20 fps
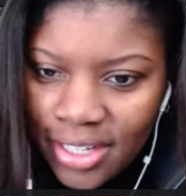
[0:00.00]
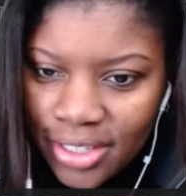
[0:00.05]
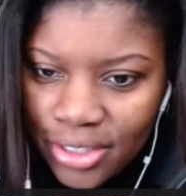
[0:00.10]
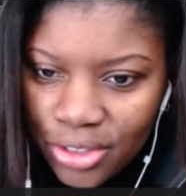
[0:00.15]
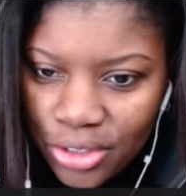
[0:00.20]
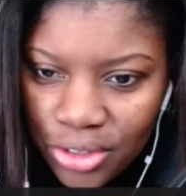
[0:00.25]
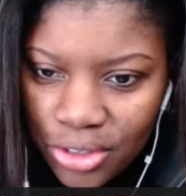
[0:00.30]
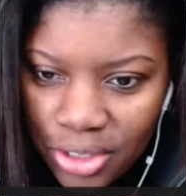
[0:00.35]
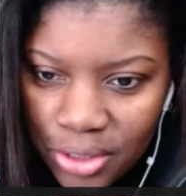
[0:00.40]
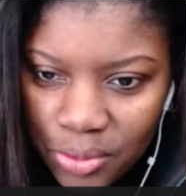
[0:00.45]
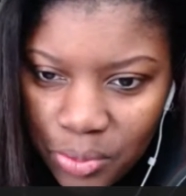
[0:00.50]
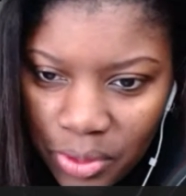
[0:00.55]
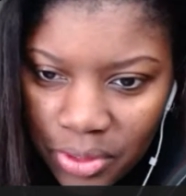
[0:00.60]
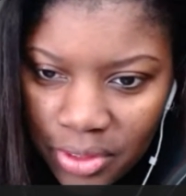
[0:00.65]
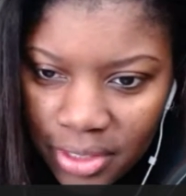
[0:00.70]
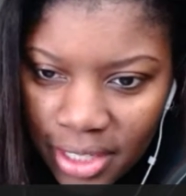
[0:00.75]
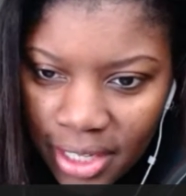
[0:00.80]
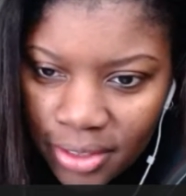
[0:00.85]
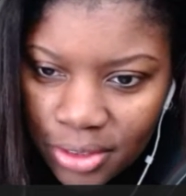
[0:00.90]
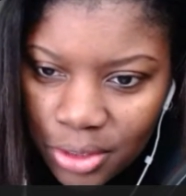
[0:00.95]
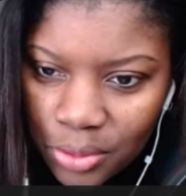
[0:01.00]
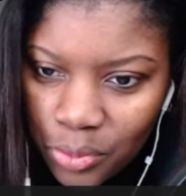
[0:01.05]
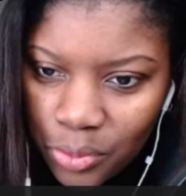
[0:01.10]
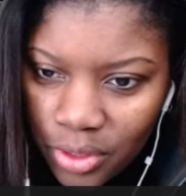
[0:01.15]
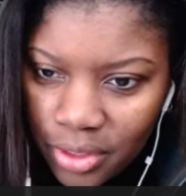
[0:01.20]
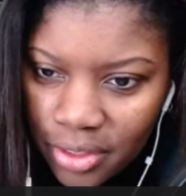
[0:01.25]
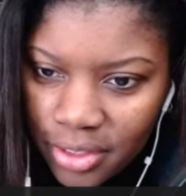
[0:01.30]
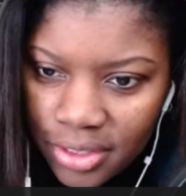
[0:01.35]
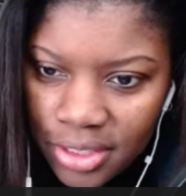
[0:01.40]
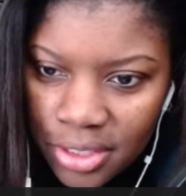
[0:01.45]
She says
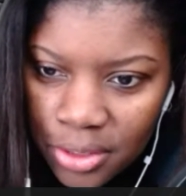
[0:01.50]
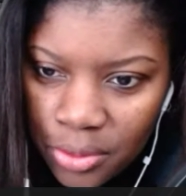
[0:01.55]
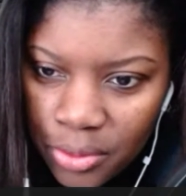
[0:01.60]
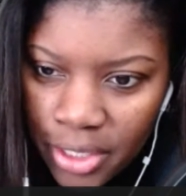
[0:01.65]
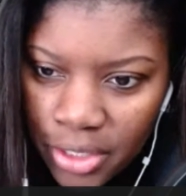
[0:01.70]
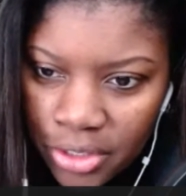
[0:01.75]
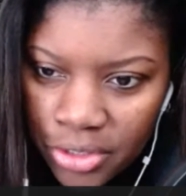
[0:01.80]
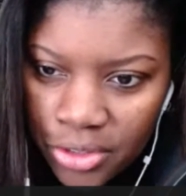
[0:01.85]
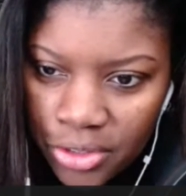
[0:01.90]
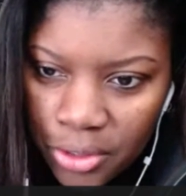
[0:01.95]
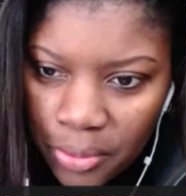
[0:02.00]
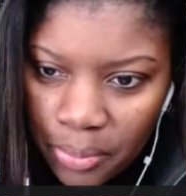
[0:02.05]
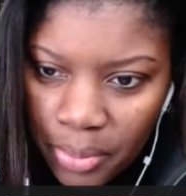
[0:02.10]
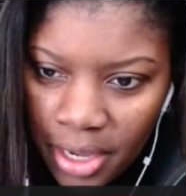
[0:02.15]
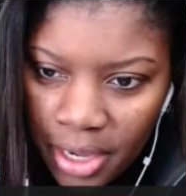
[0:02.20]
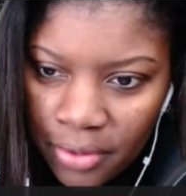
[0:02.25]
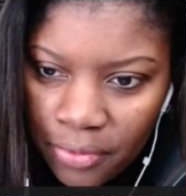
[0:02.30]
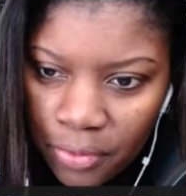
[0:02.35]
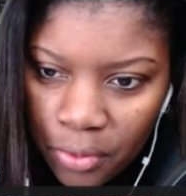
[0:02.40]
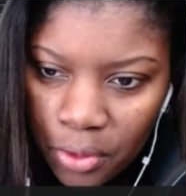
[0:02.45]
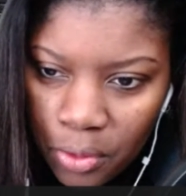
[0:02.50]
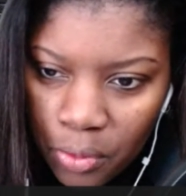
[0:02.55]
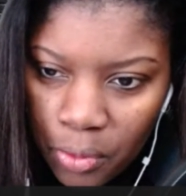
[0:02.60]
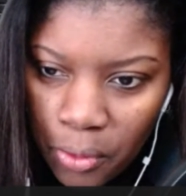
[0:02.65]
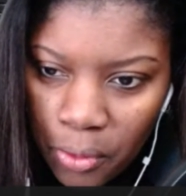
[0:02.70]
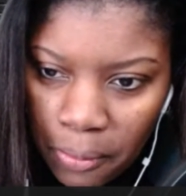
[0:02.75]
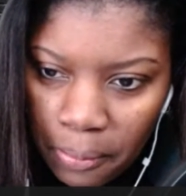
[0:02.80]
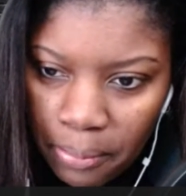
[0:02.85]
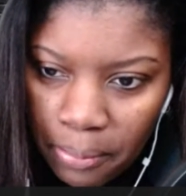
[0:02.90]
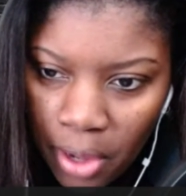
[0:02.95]
1001 considerations are made for,
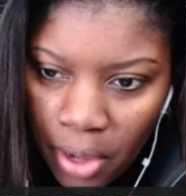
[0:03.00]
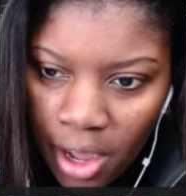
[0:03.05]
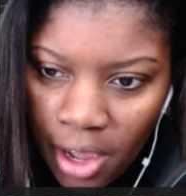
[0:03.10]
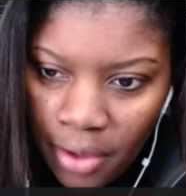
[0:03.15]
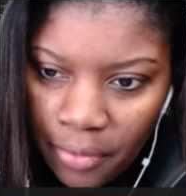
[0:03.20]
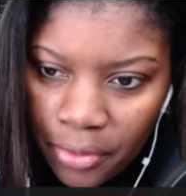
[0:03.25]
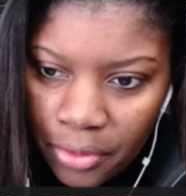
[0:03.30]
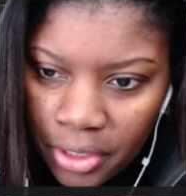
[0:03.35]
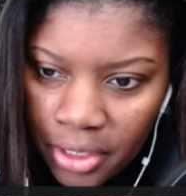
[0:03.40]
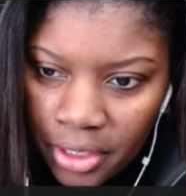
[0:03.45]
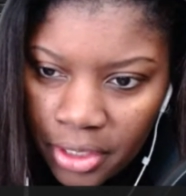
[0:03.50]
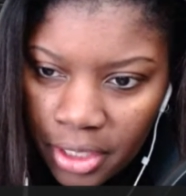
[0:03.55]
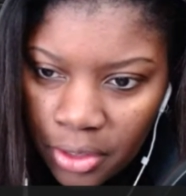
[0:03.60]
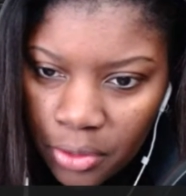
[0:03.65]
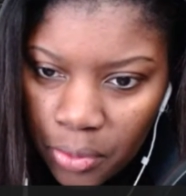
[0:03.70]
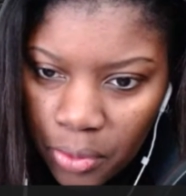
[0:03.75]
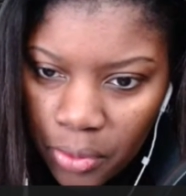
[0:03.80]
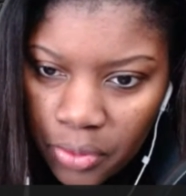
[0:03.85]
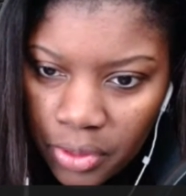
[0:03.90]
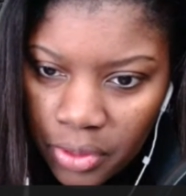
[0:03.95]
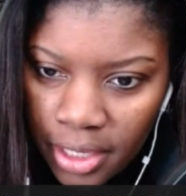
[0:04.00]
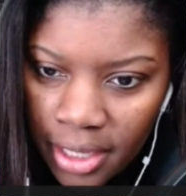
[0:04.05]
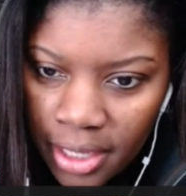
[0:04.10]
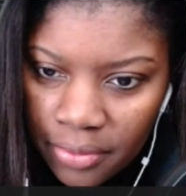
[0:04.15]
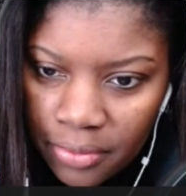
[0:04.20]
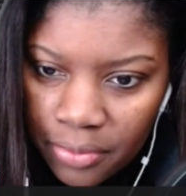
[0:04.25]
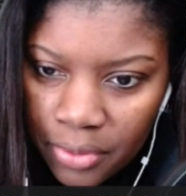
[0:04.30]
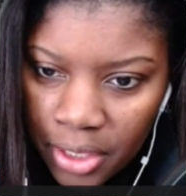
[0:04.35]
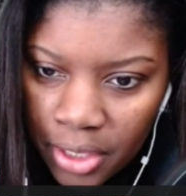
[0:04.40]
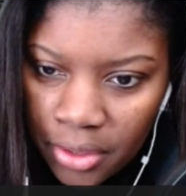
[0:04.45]
quote, poverty, end quote, yet
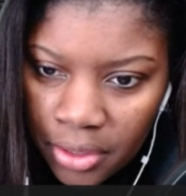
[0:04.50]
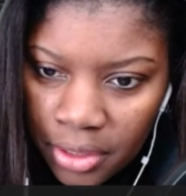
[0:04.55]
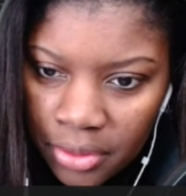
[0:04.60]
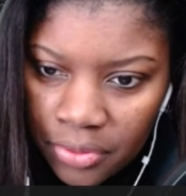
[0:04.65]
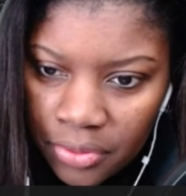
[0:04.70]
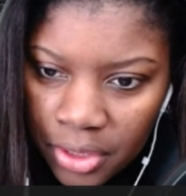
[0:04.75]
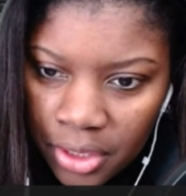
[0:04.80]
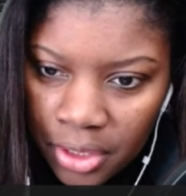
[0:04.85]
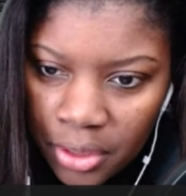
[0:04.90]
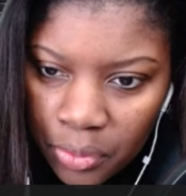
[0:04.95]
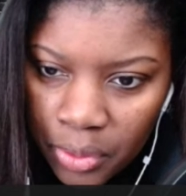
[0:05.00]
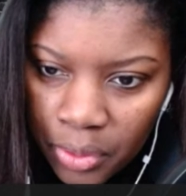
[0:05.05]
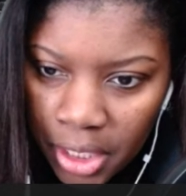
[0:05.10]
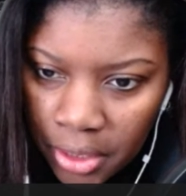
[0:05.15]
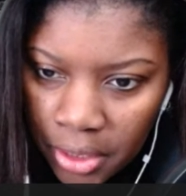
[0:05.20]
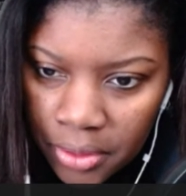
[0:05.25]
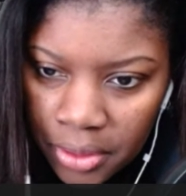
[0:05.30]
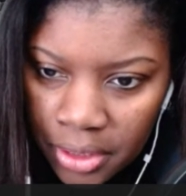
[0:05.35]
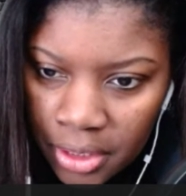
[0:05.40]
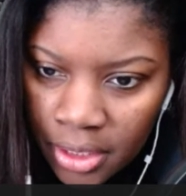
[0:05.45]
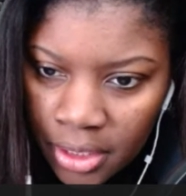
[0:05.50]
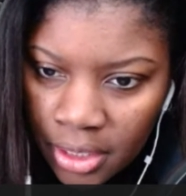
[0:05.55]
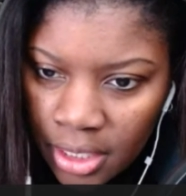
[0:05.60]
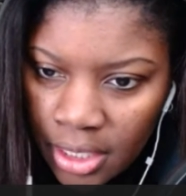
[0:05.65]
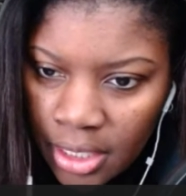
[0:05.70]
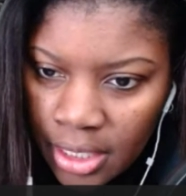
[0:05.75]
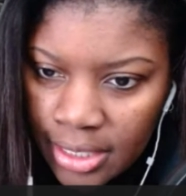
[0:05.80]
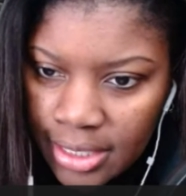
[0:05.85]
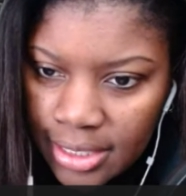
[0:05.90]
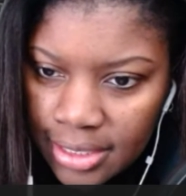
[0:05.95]
very, very rarely
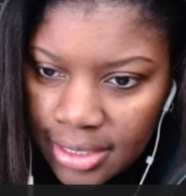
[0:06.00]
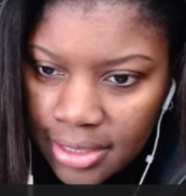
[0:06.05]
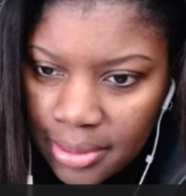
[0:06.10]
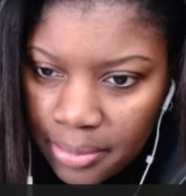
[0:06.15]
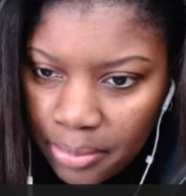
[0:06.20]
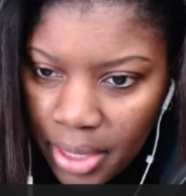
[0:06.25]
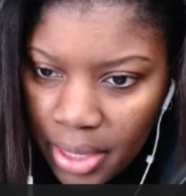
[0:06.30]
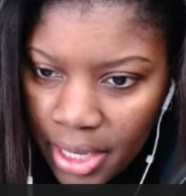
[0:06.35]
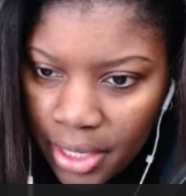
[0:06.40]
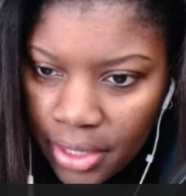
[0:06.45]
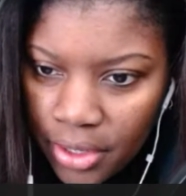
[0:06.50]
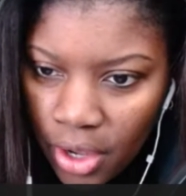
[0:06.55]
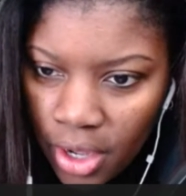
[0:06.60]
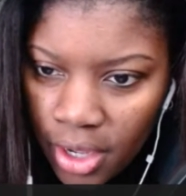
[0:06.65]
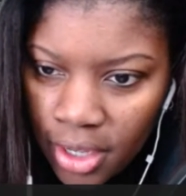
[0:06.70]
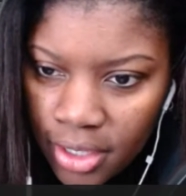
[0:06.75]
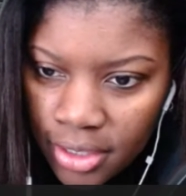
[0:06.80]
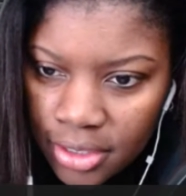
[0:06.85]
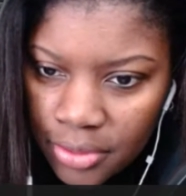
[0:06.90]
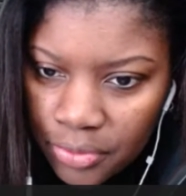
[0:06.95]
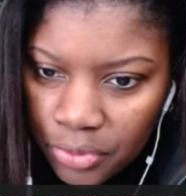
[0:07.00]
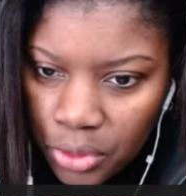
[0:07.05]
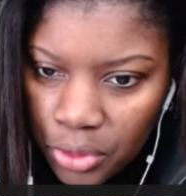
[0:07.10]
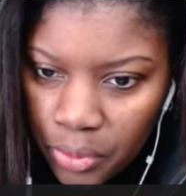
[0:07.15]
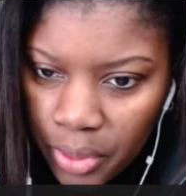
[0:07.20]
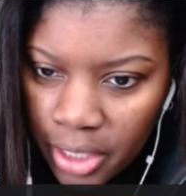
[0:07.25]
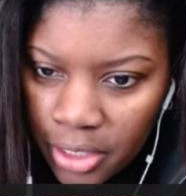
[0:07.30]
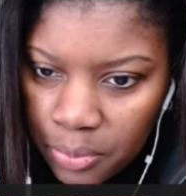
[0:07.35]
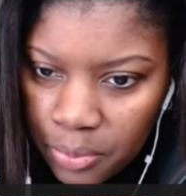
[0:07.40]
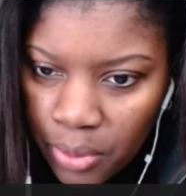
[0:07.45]
is the main cause of
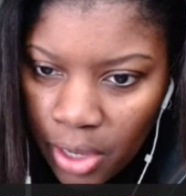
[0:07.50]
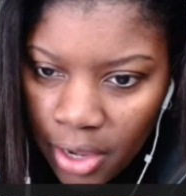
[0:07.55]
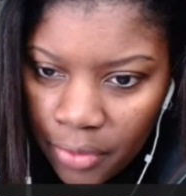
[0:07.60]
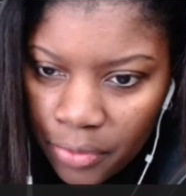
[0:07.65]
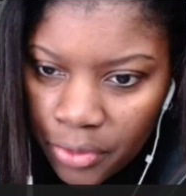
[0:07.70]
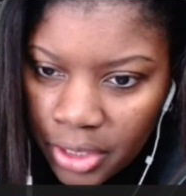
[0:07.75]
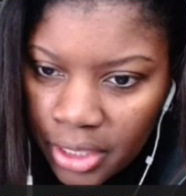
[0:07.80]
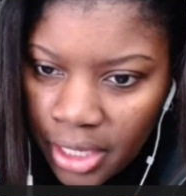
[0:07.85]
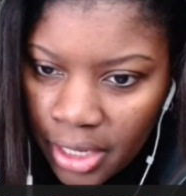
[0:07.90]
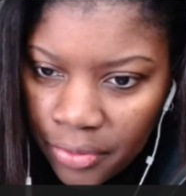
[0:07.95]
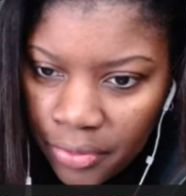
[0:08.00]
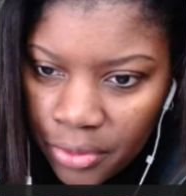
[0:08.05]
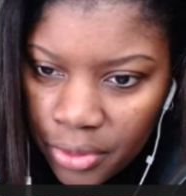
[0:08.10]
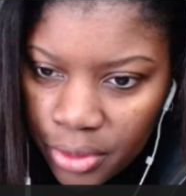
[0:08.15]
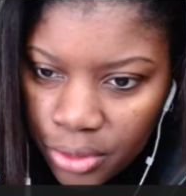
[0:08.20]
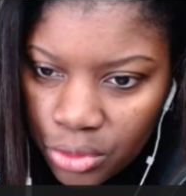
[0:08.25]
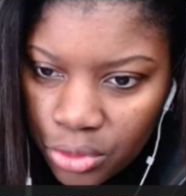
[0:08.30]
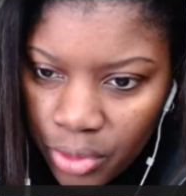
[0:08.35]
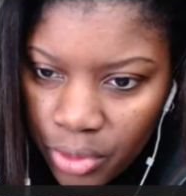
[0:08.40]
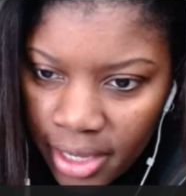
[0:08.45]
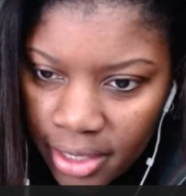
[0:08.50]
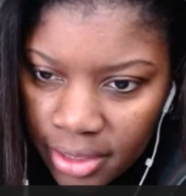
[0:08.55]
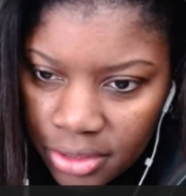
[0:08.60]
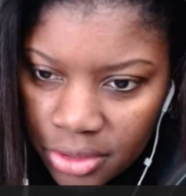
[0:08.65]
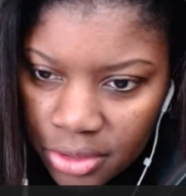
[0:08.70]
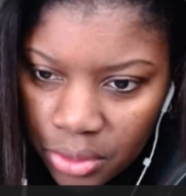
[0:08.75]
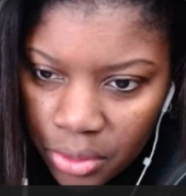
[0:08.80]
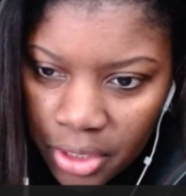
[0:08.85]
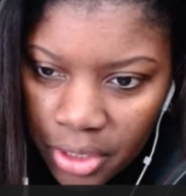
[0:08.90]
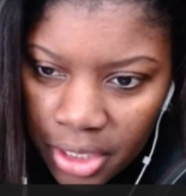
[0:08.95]
U.S. poverty ever
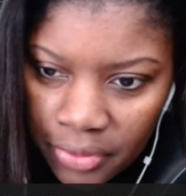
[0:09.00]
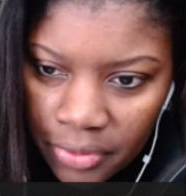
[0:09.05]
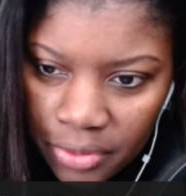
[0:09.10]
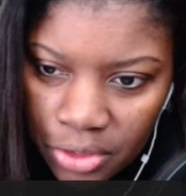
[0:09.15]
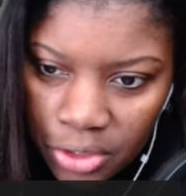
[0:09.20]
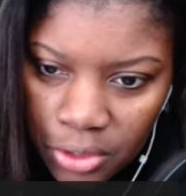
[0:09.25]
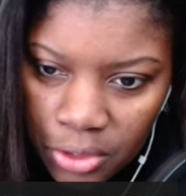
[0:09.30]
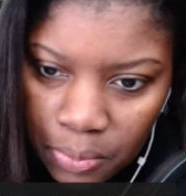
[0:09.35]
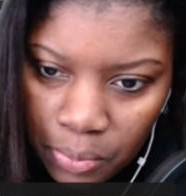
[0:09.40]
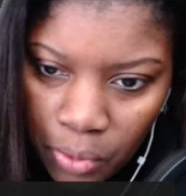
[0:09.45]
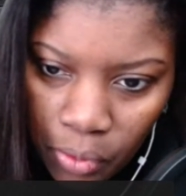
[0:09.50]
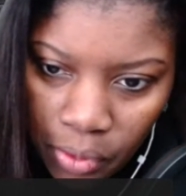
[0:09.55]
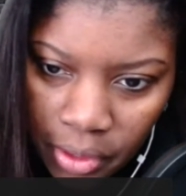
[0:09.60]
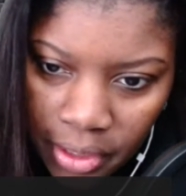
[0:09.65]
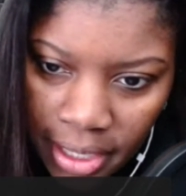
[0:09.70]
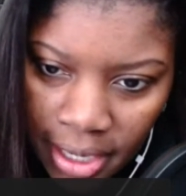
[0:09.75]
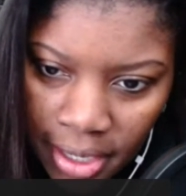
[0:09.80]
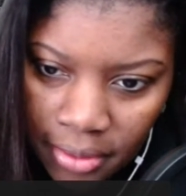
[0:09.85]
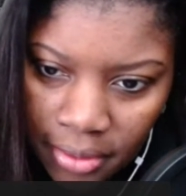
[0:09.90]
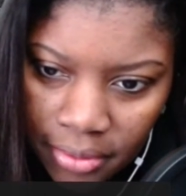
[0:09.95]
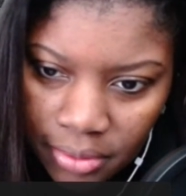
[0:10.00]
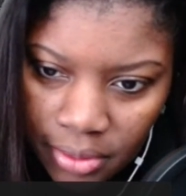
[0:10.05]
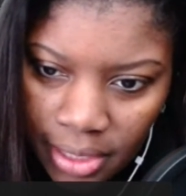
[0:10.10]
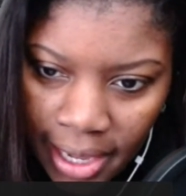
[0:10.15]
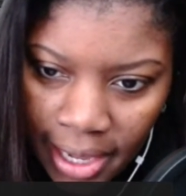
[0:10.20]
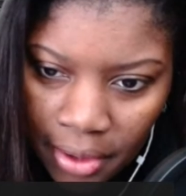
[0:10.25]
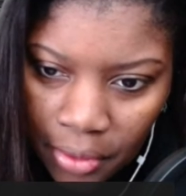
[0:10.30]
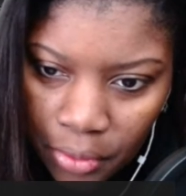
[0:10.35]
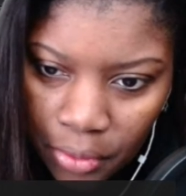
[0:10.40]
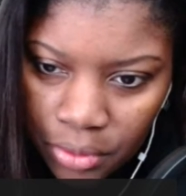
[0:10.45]
addressed or even spoken out
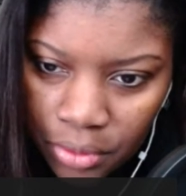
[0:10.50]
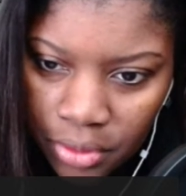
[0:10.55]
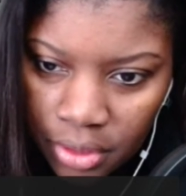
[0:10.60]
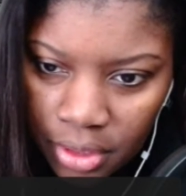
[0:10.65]
loud.